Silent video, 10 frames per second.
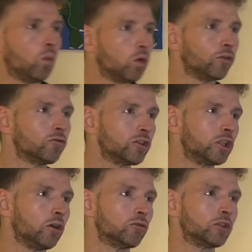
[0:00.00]
want the
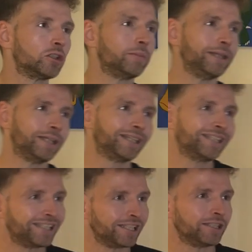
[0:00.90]
results to be
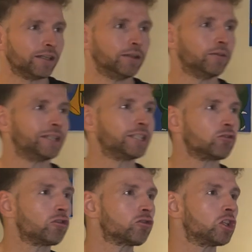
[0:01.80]
consistent. This is a
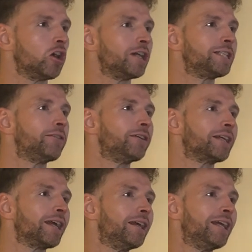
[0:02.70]
real
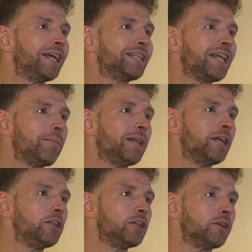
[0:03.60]
scientific
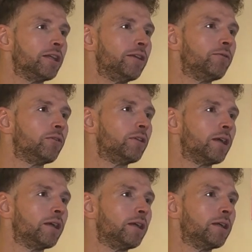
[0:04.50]
examination and
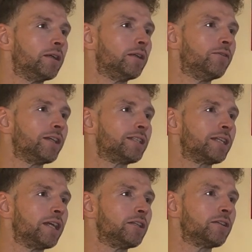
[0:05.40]

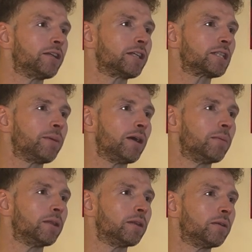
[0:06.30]
investigation and
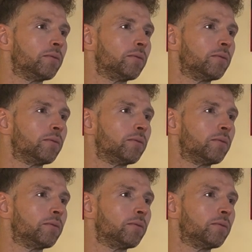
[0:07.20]
experiment.